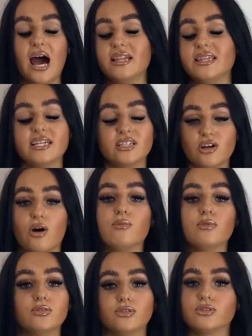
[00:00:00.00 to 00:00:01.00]
this top
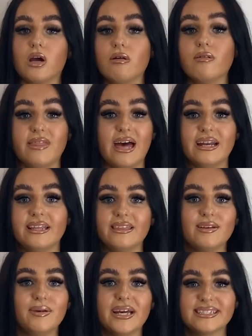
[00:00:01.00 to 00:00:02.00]
will just go with
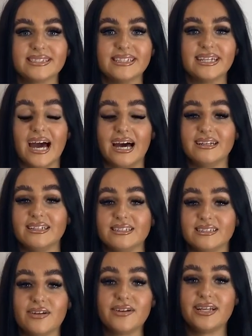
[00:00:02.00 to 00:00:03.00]
anything basically and
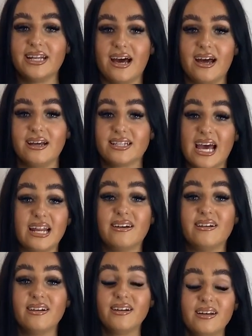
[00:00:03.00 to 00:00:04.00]
it's only a
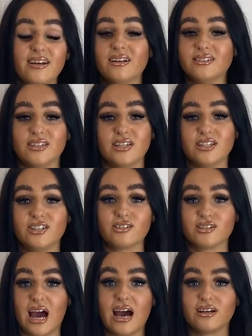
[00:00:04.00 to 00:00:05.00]
tenner so you
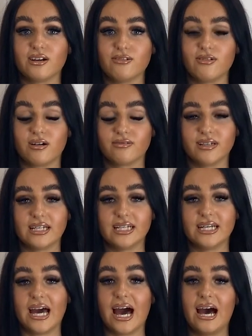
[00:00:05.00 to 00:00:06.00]
just can't go wrong
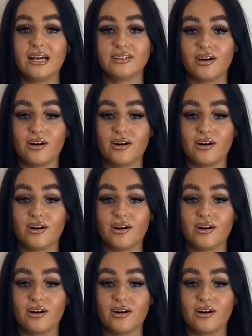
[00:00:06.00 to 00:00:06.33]
really and